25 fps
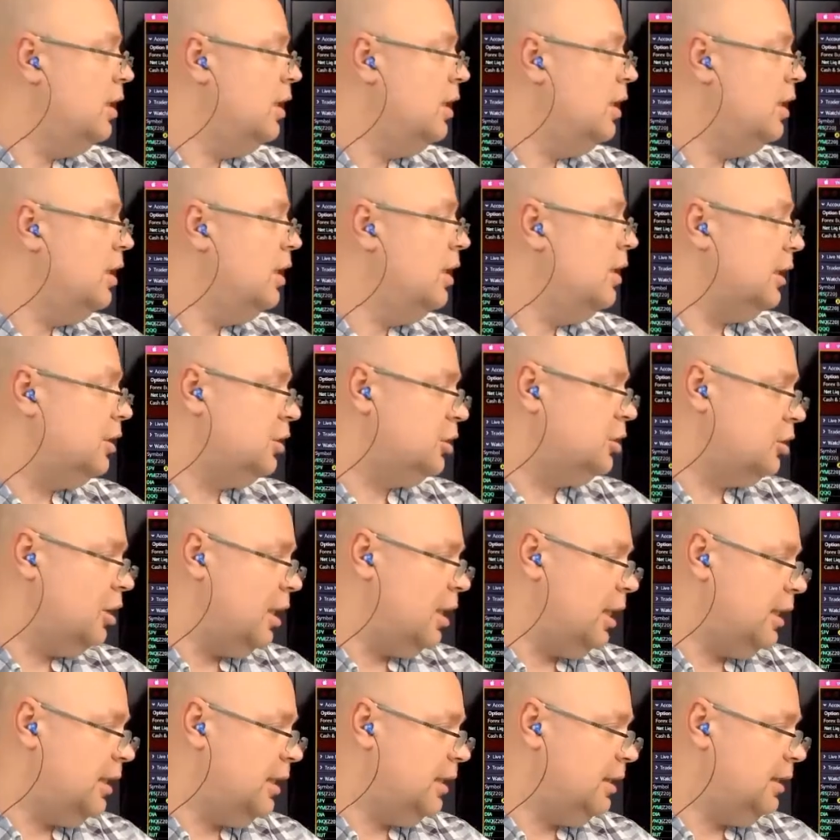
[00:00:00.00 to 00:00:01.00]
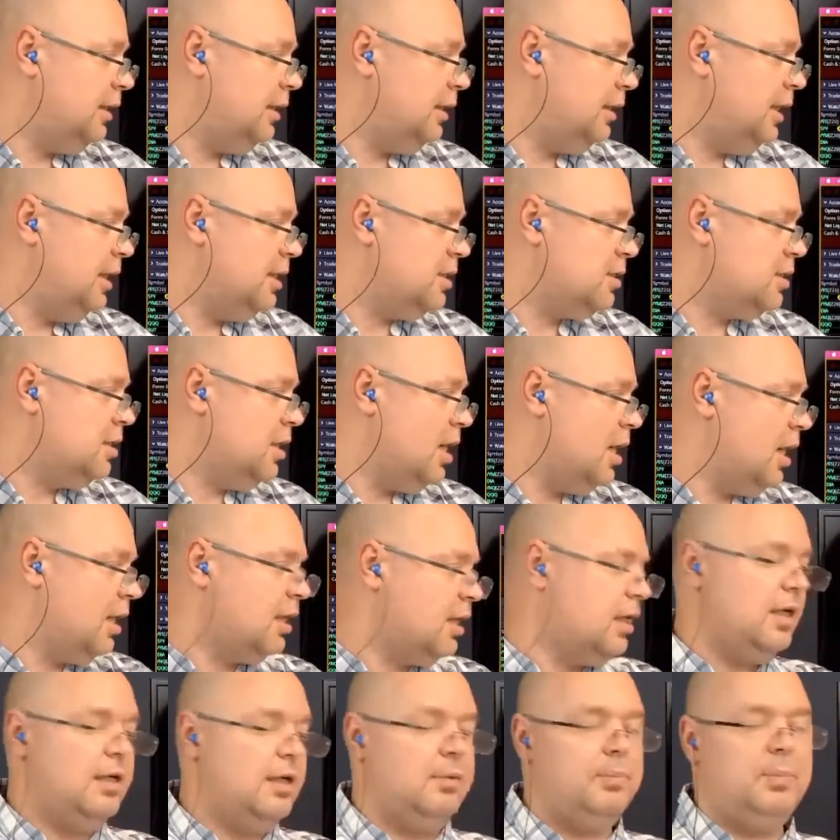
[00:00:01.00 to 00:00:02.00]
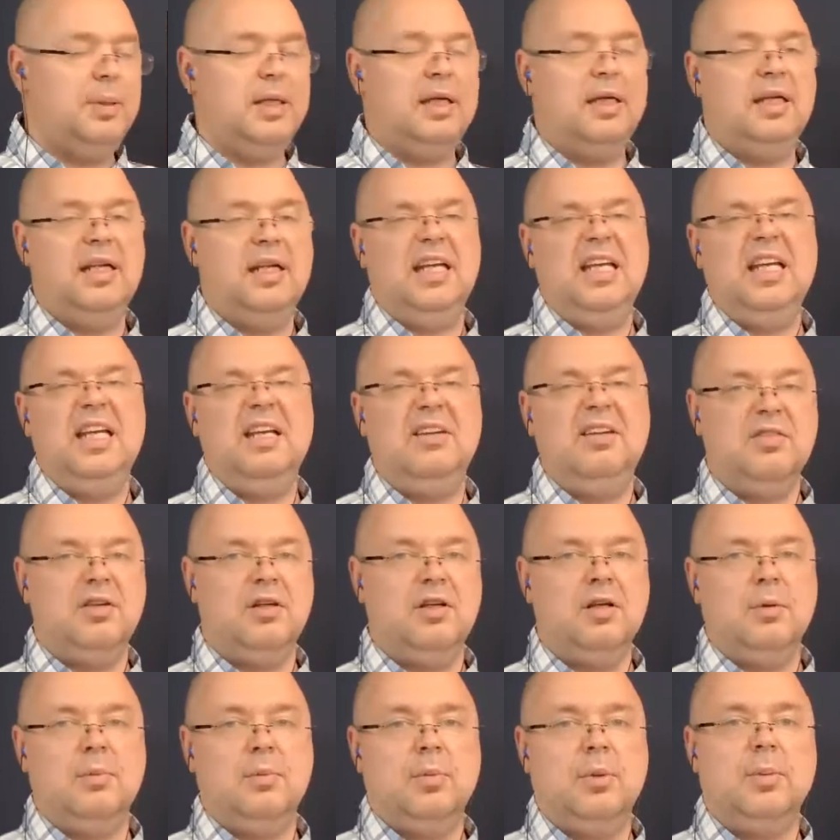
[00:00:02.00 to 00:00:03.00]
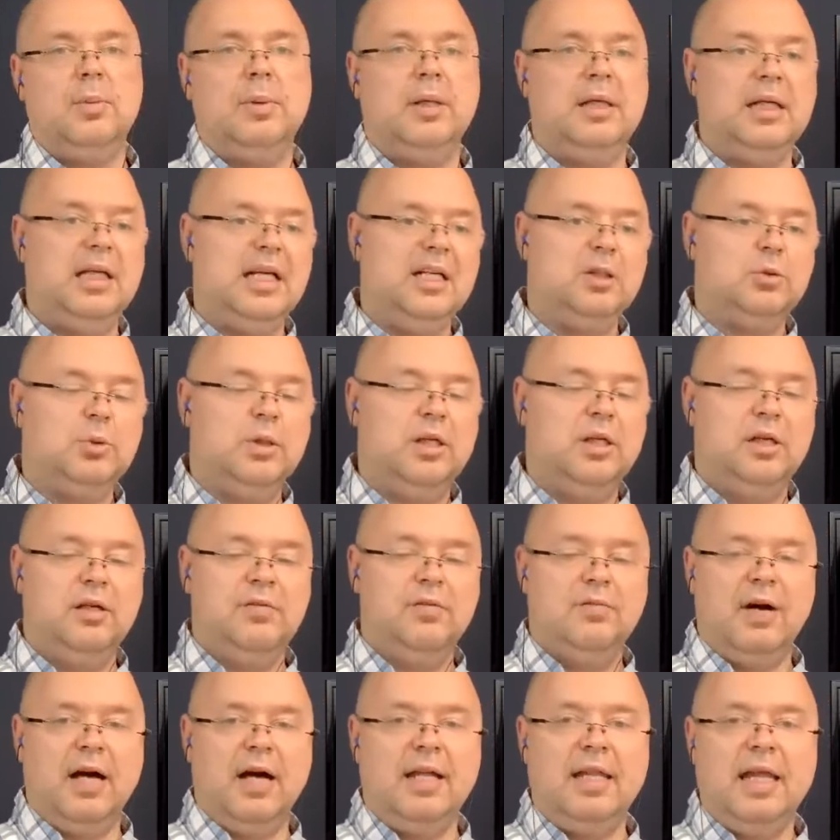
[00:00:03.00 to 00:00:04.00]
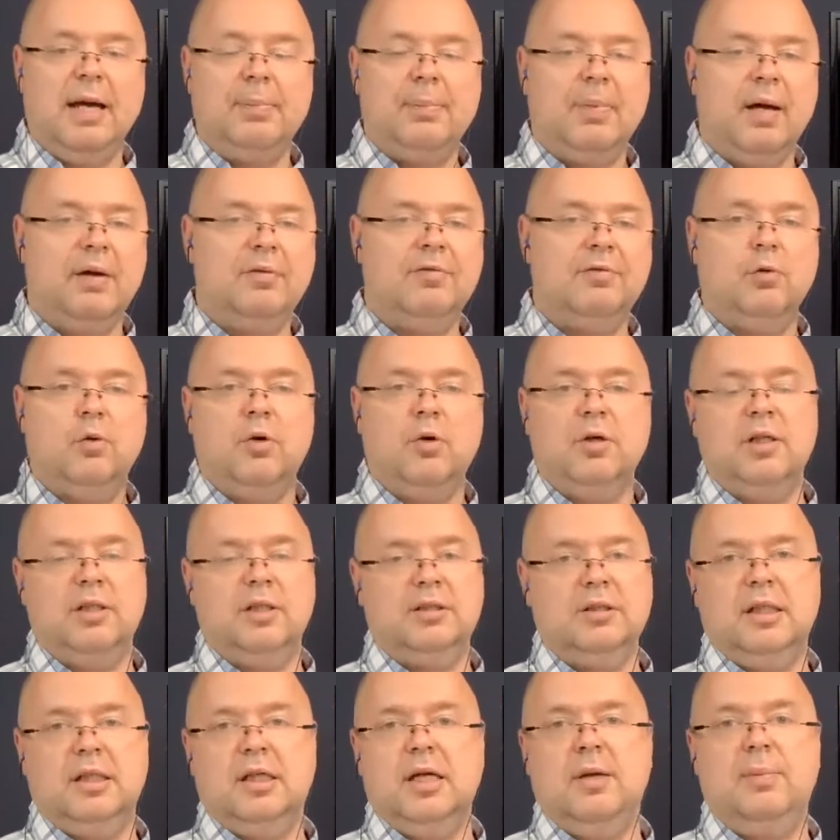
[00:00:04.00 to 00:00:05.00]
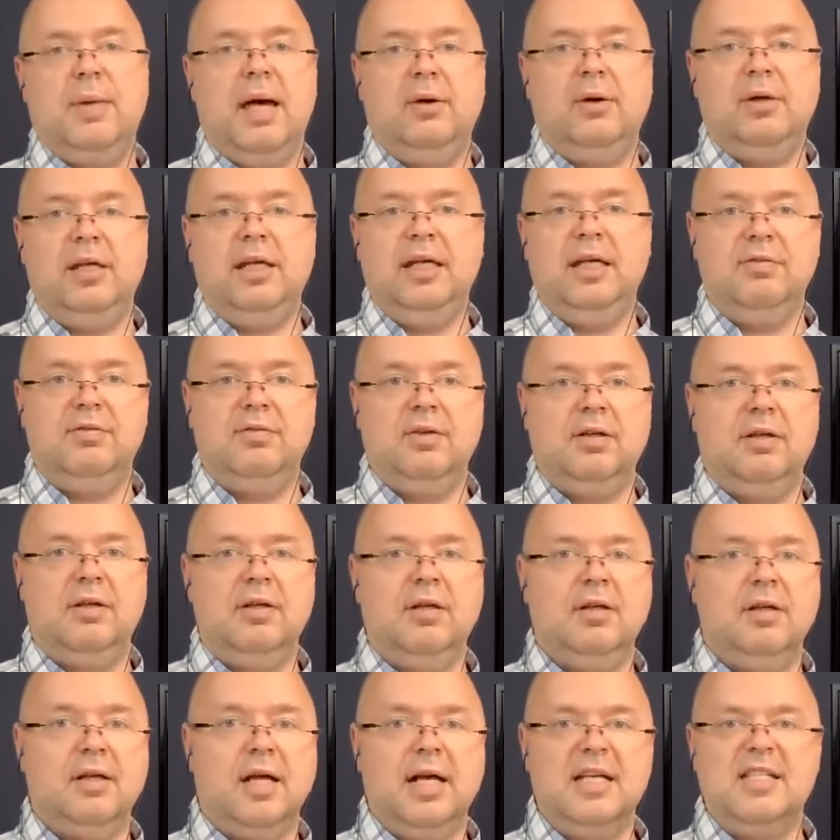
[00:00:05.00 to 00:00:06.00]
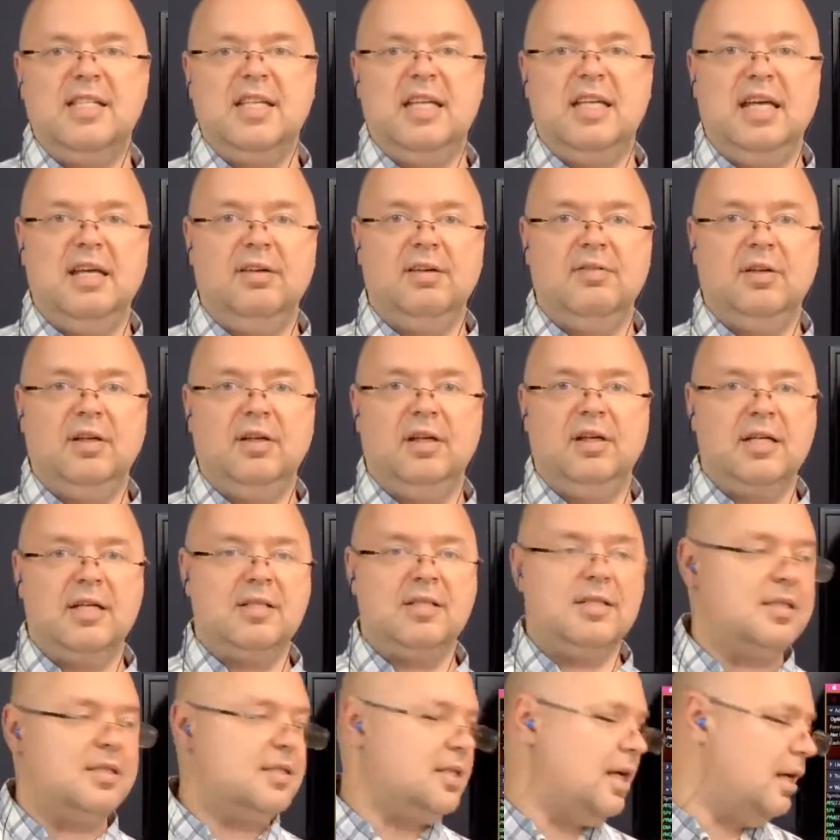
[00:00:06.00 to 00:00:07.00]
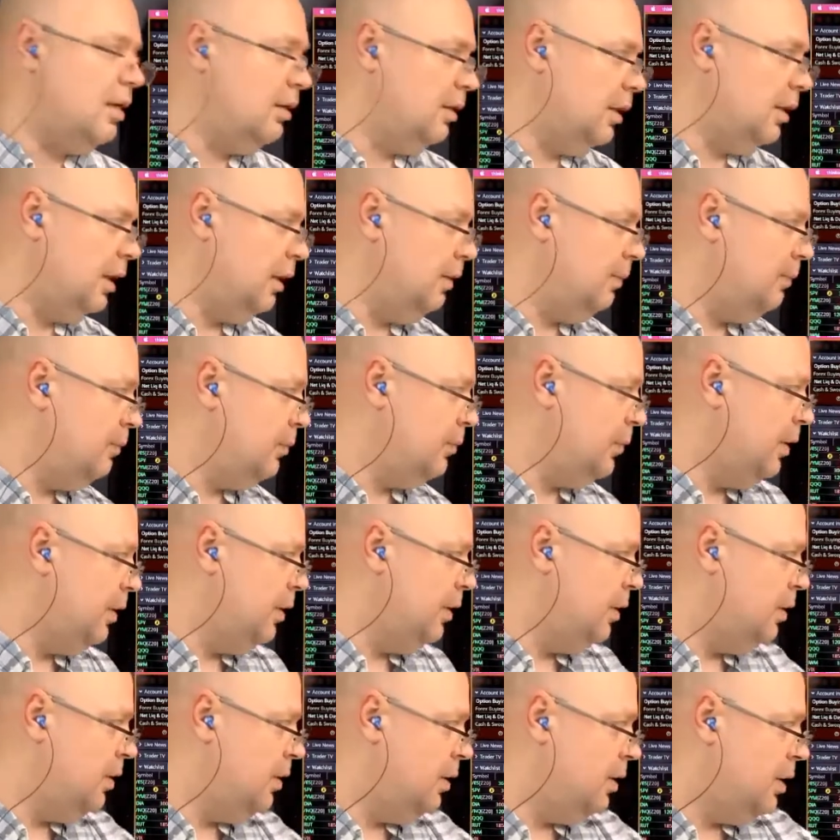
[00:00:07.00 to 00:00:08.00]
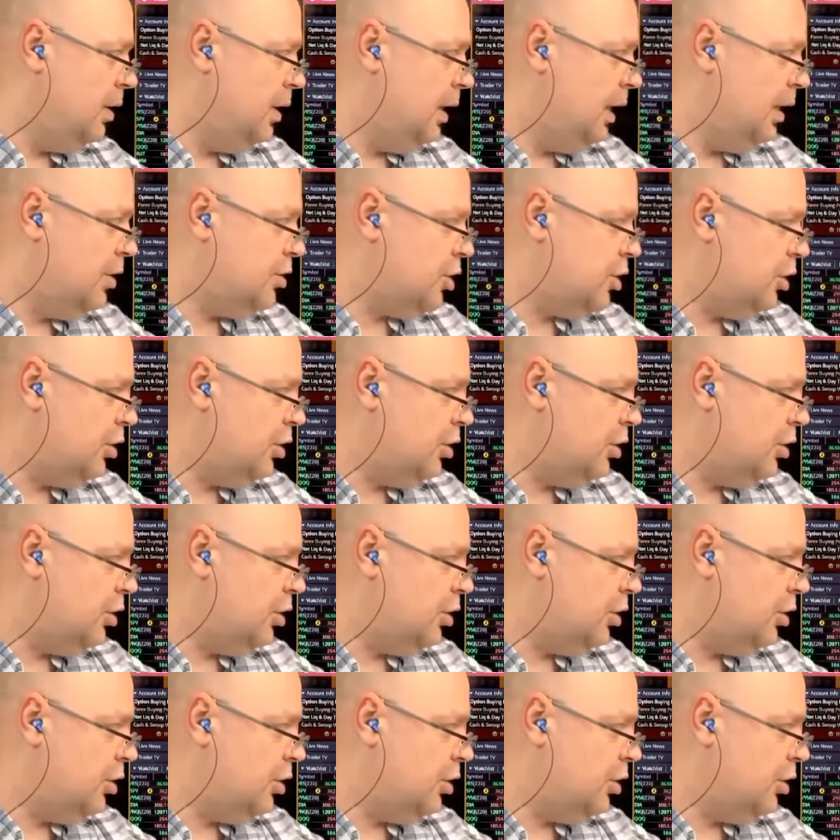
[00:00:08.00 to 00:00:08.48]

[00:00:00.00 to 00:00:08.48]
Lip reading: The next strike is not going to be an even number, because when you divide that by 4, it doesn't come out even, nice and even necessarily. And so you'll